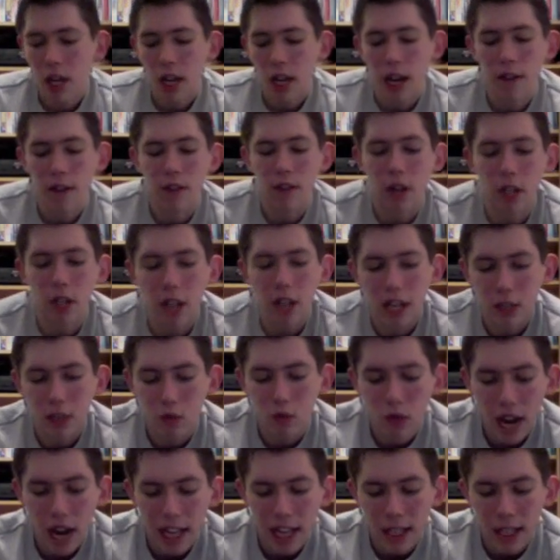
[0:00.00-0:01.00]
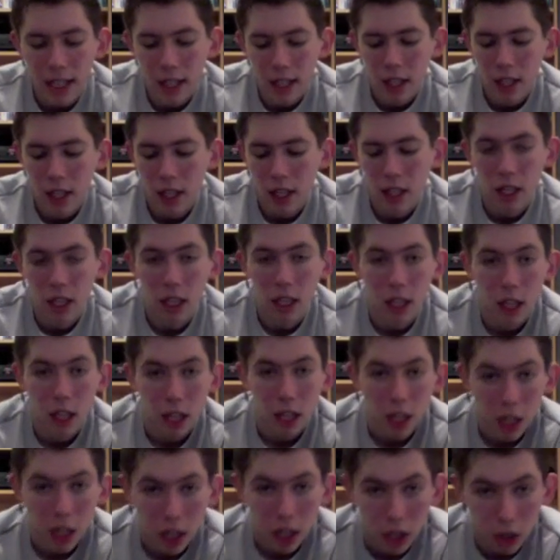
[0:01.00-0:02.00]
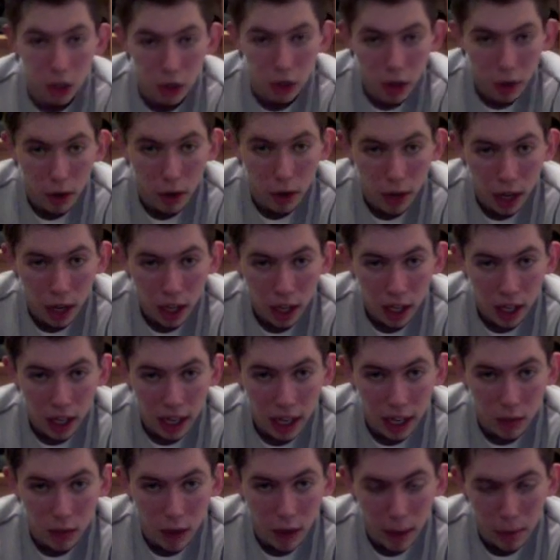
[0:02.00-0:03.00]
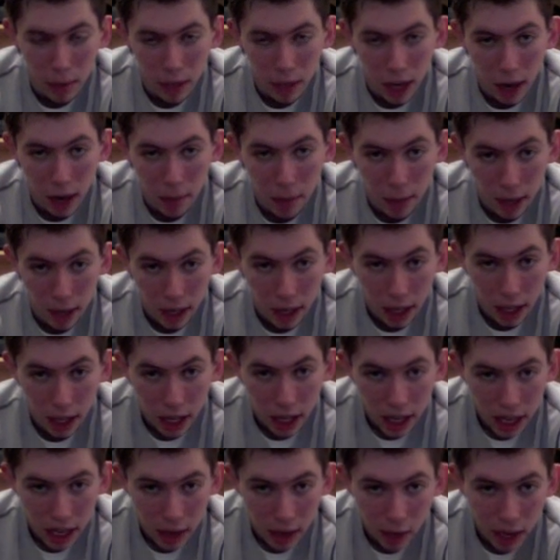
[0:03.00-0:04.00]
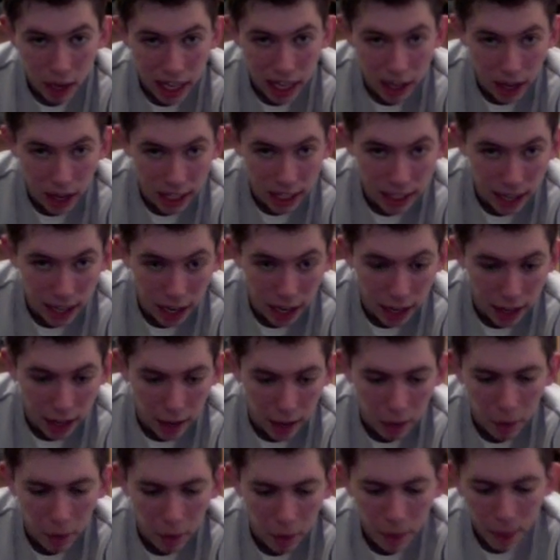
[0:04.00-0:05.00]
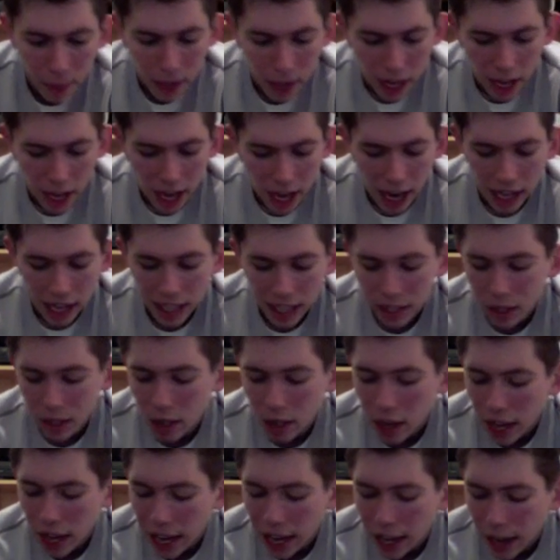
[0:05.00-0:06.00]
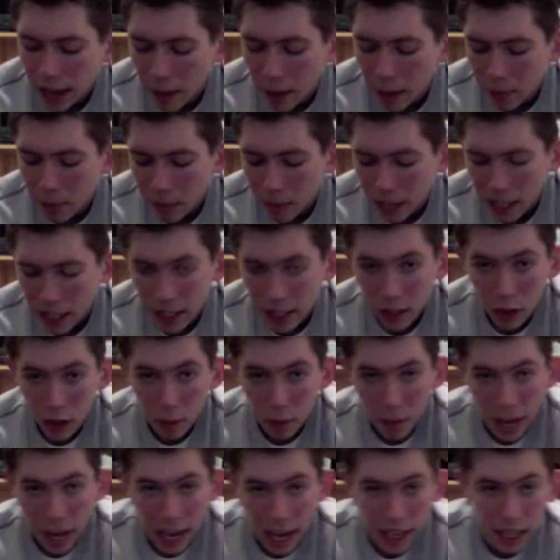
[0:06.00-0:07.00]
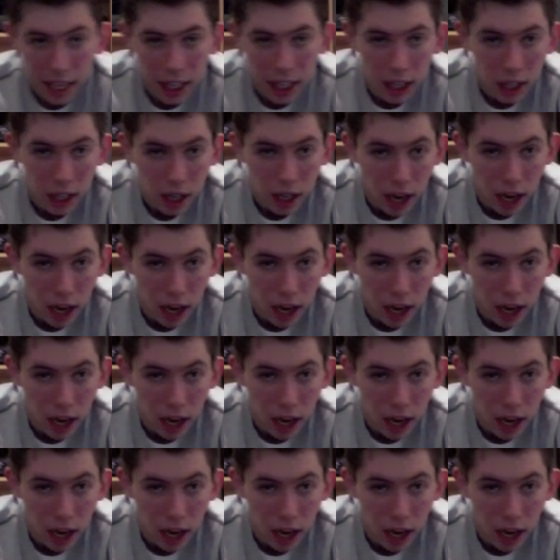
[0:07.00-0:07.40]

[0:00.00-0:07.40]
I've got a nice red controller and it's wrapped up, but really nice colour, that one. And it's got a at the back.